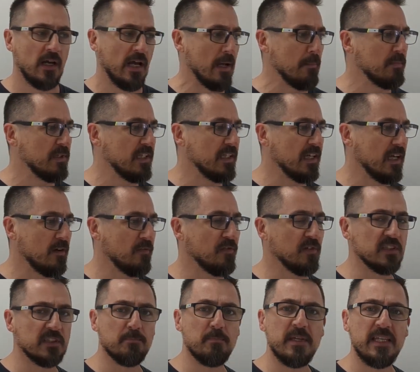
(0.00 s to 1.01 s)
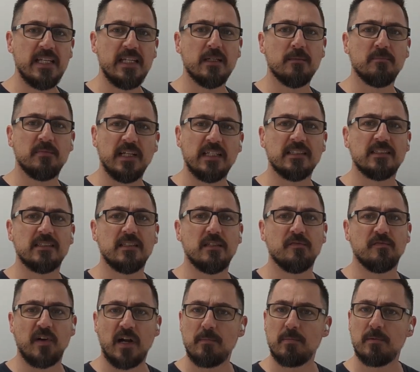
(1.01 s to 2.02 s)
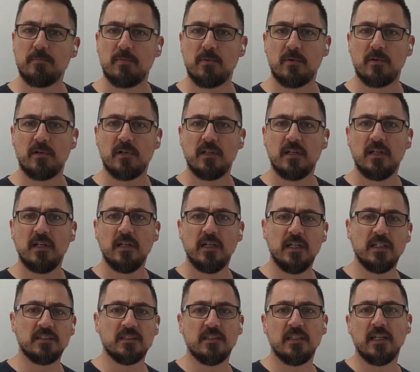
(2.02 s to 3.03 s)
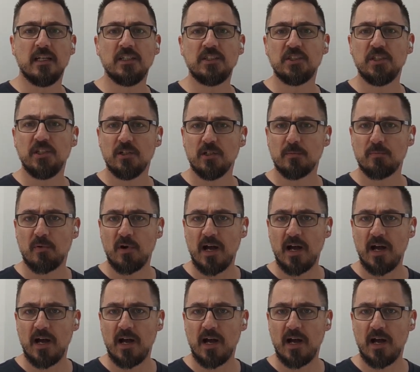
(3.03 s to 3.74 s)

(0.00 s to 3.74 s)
MDF is medium density fiberboard. It's an engineered